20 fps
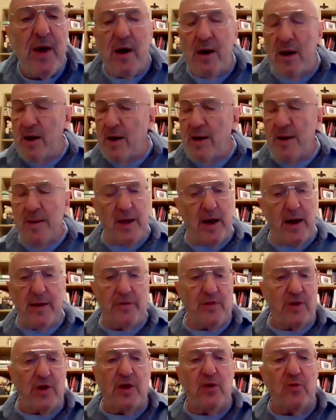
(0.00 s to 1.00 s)
I
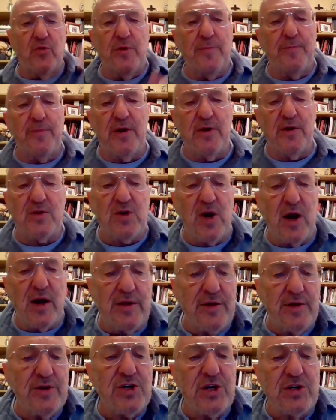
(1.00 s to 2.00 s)
think you would be
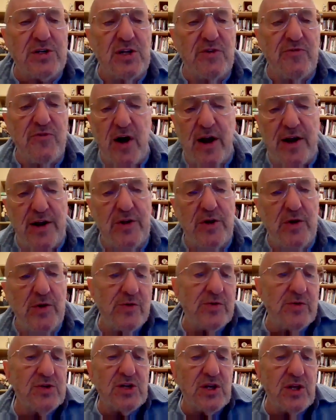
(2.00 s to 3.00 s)
entirely justified in
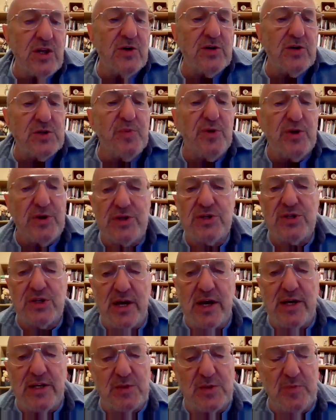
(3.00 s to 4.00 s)
using those bullets
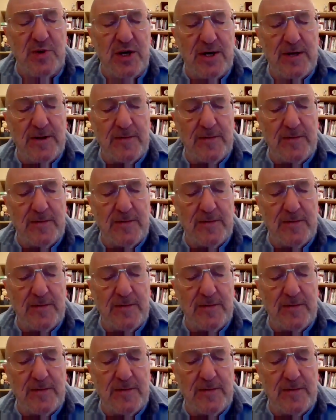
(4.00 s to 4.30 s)
against me.